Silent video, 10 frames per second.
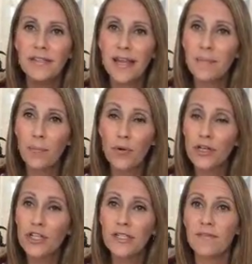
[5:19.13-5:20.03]
some
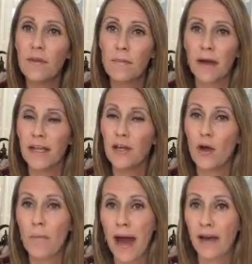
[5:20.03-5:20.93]
portions of the money
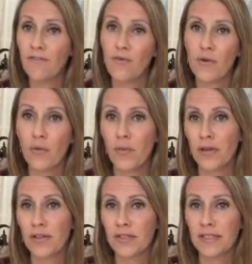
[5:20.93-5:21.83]
go back for
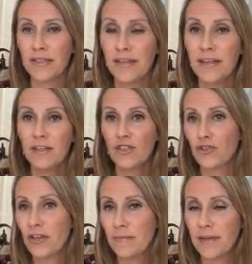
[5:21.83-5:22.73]
Will's
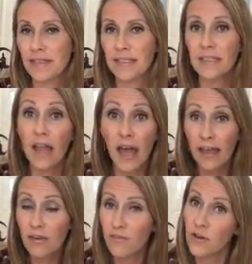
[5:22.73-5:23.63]
treatments,
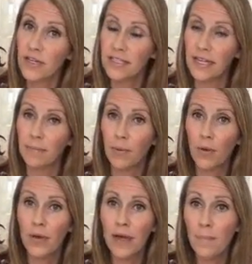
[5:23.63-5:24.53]
like, for
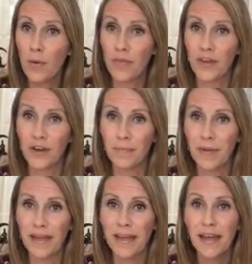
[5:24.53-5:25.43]
example,
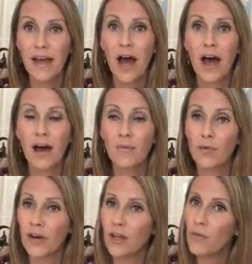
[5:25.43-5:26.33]
hippotherapy,
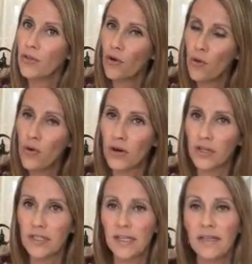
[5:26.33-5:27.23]
working with a
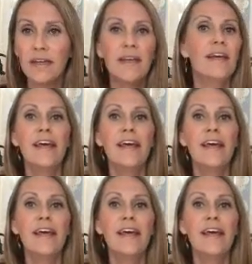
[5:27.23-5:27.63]
horse, and